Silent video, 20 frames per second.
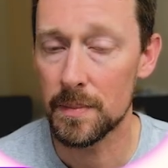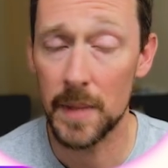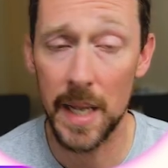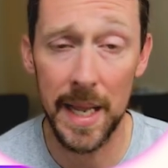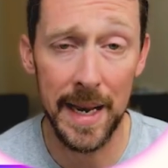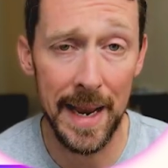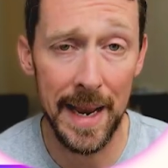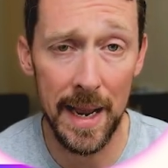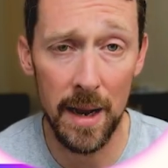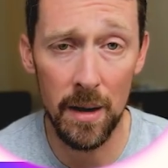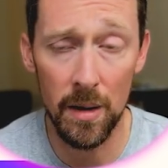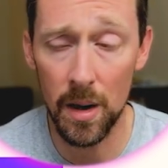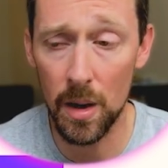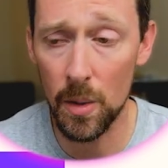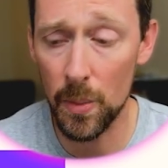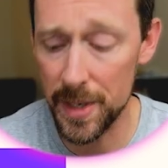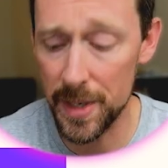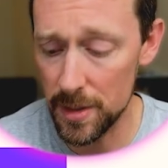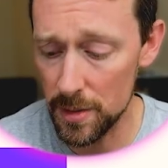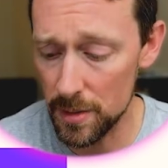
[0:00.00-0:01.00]
And now all
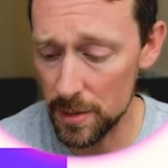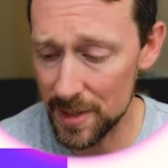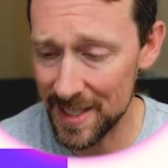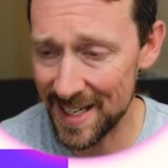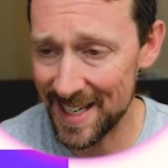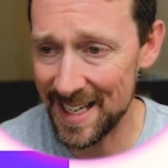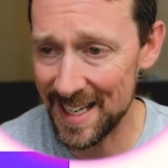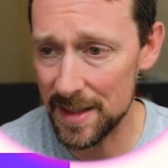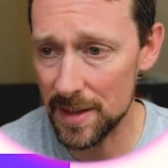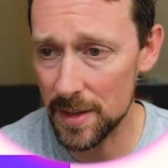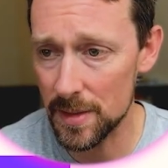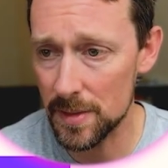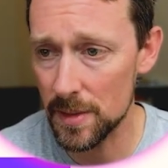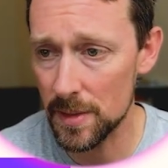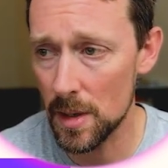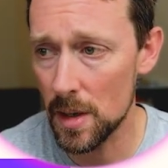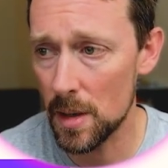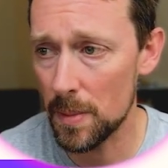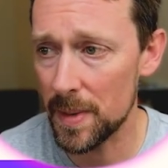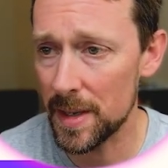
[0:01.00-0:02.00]
we do to get the
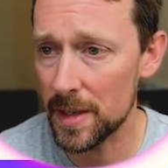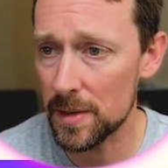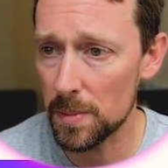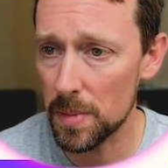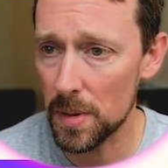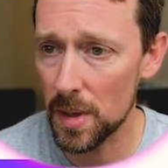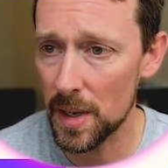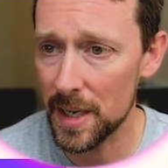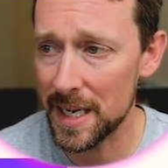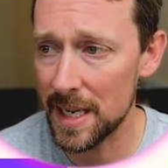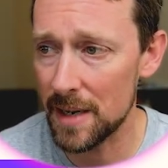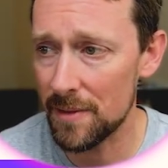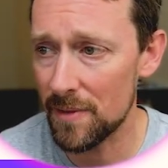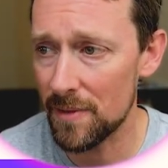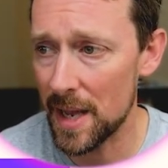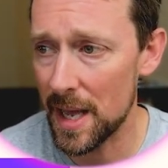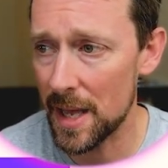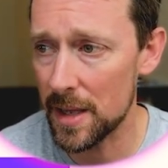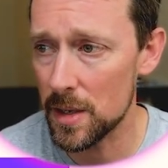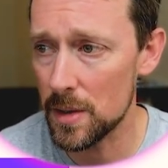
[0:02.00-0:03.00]
slope is plug in
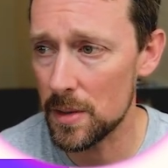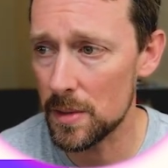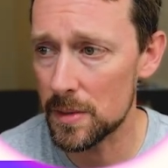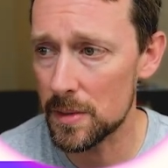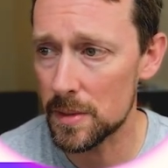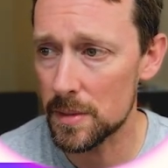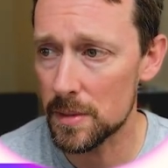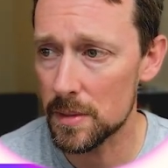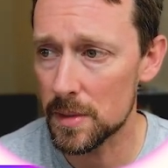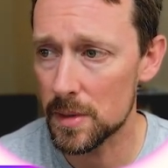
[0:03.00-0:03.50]
values.